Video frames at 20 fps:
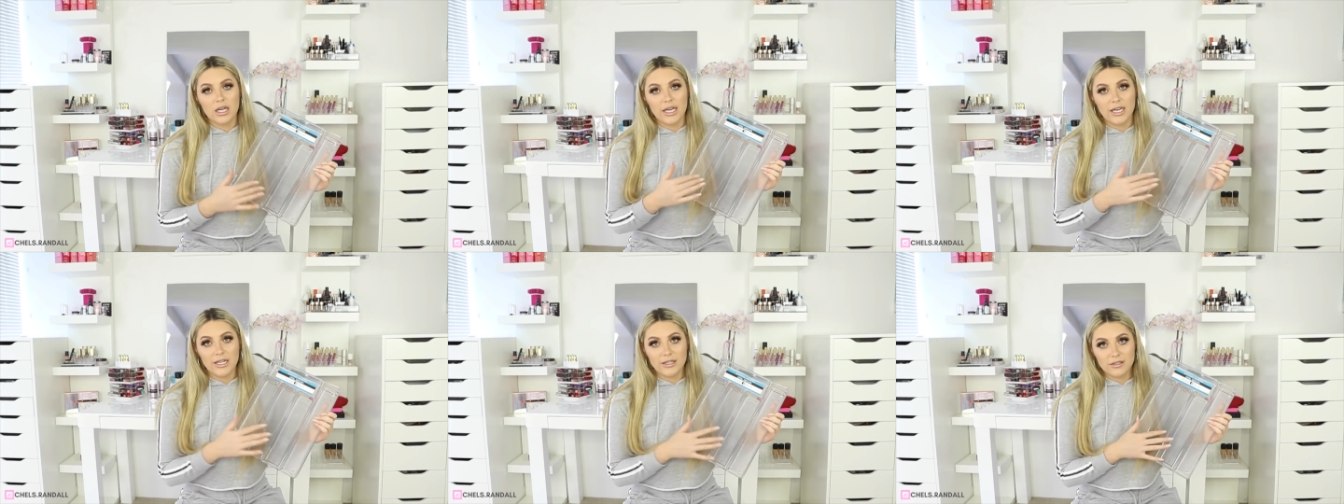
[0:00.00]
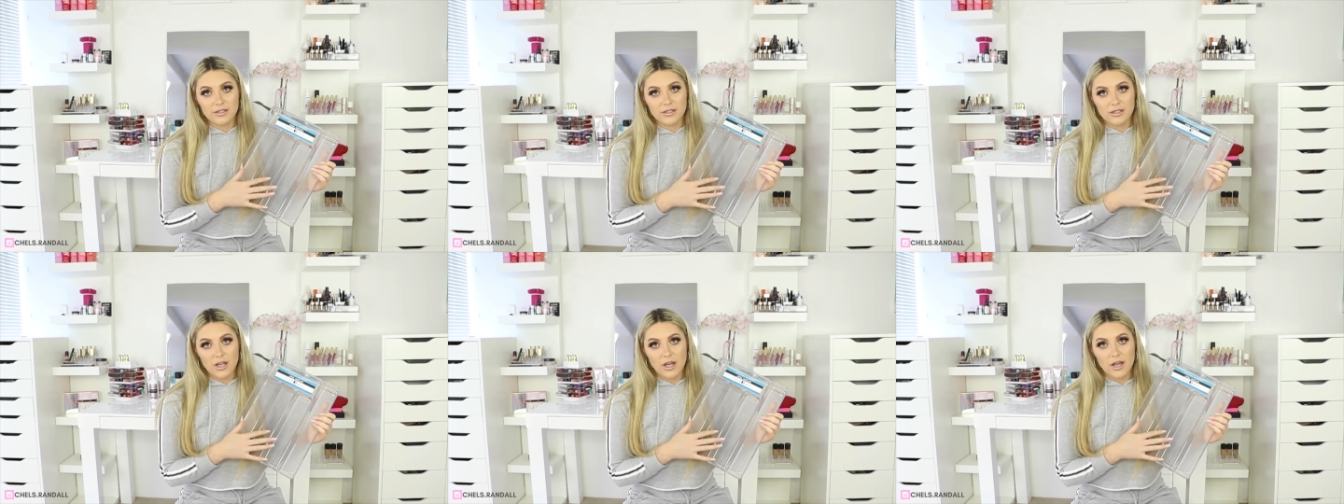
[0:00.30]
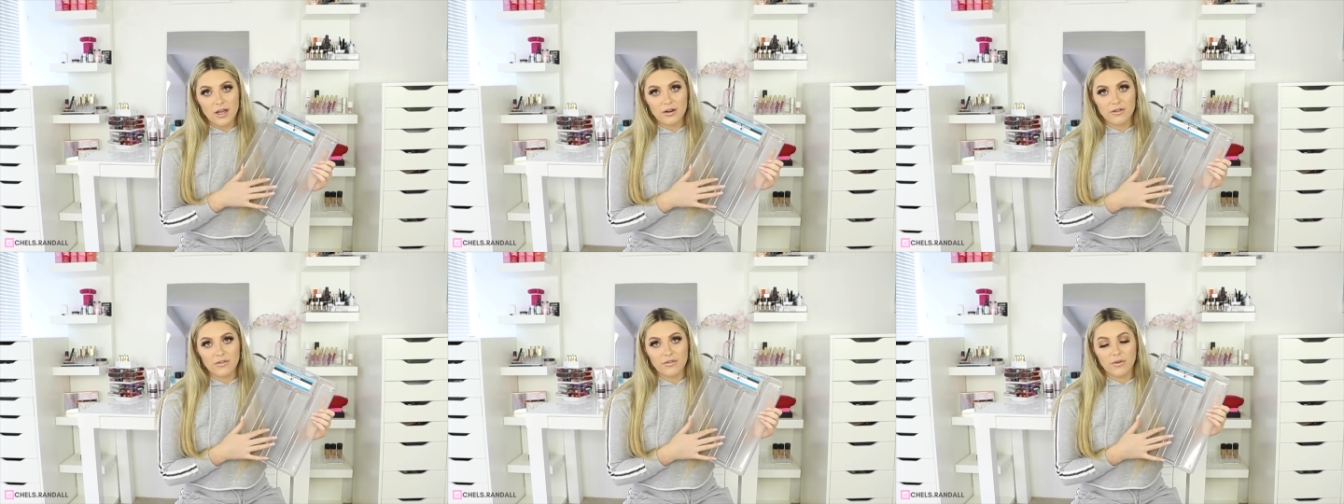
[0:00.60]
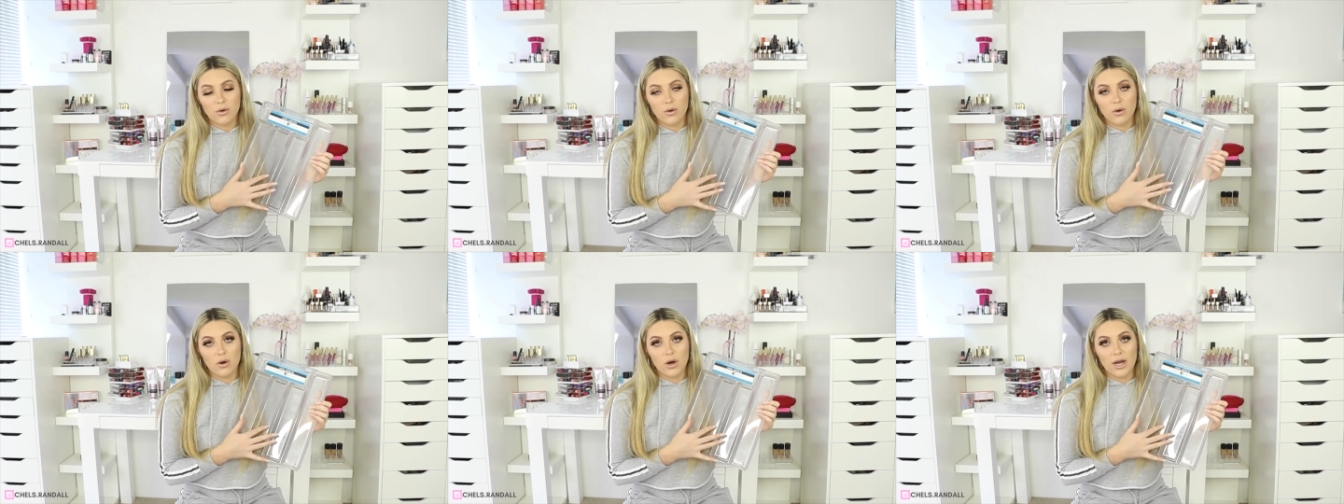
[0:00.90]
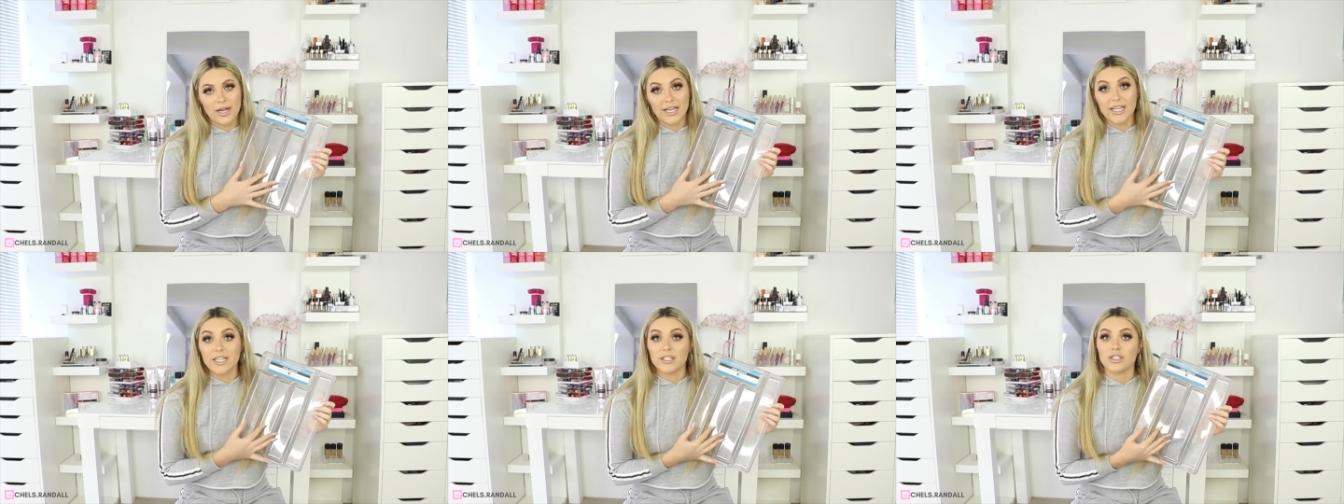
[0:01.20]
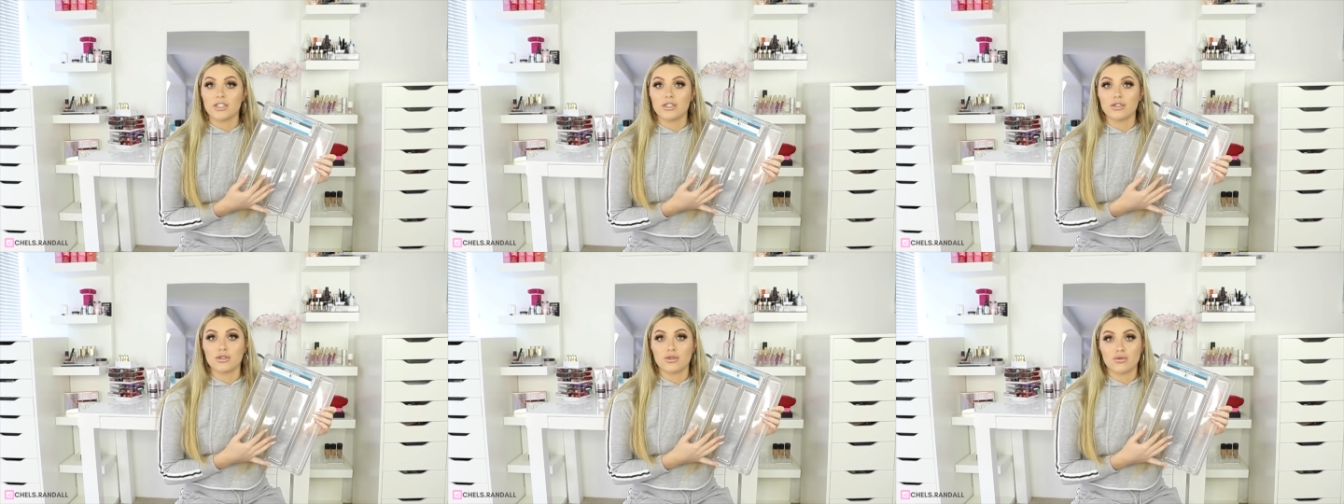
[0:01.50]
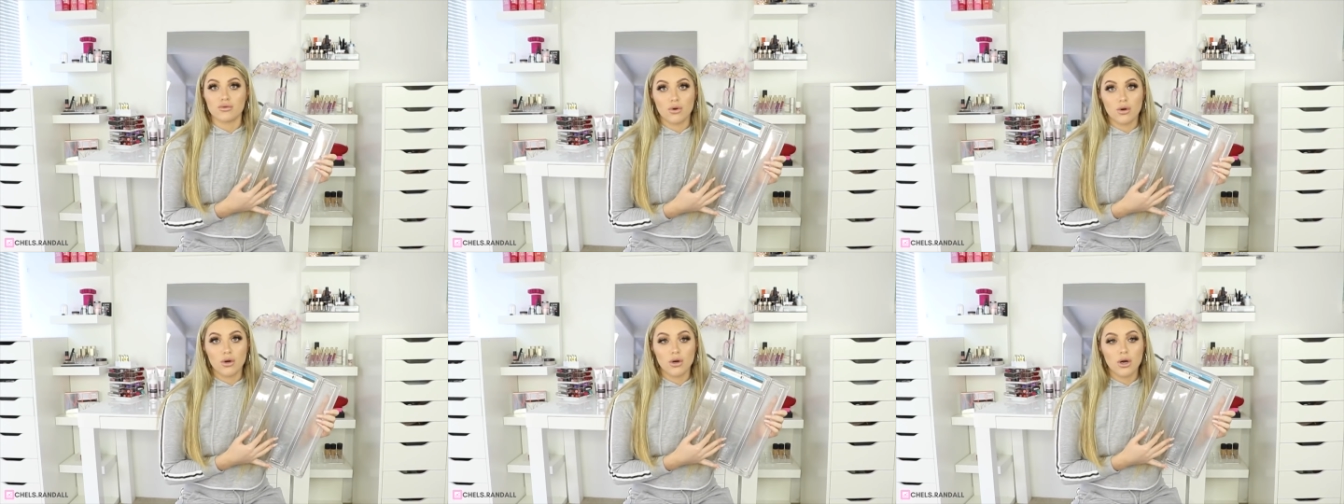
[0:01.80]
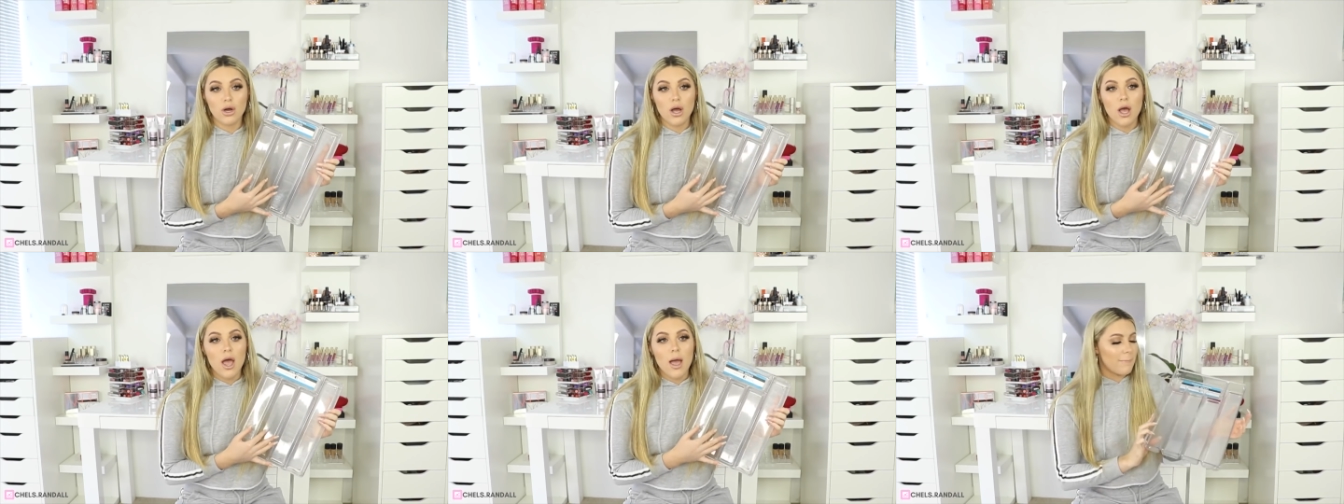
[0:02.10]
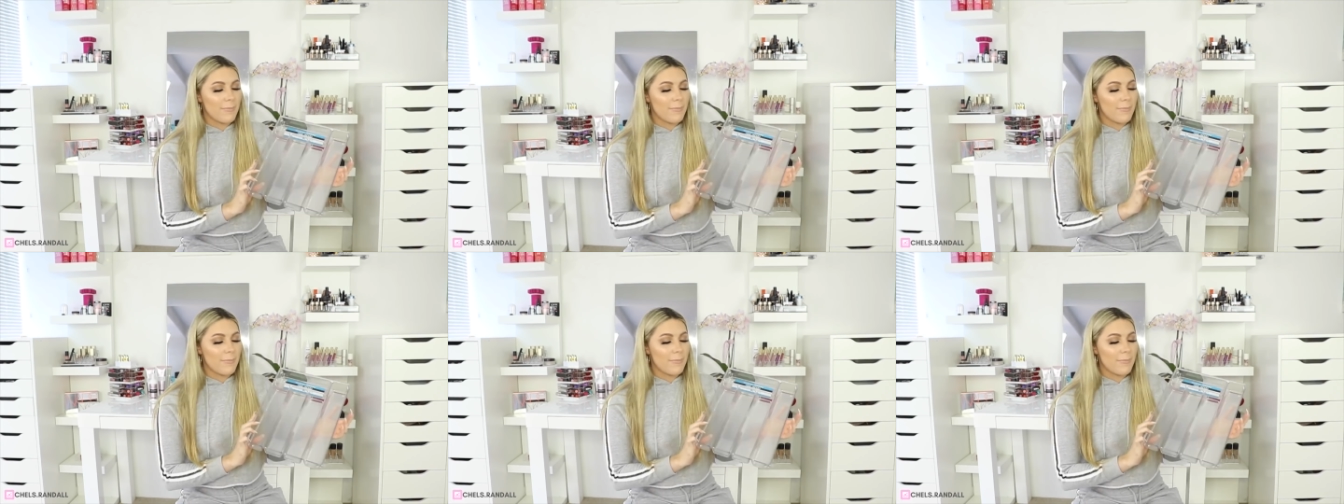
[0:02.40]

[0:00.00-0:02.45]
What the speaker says: insert for a kitchen drawer,